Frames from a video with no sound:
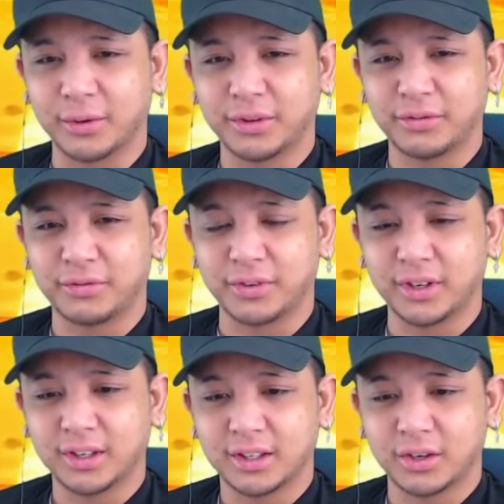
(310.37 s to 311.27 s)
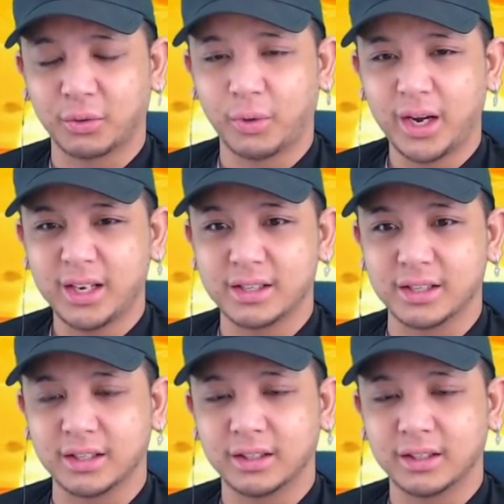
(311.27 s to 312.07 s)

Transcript: What the fuck? Crazy.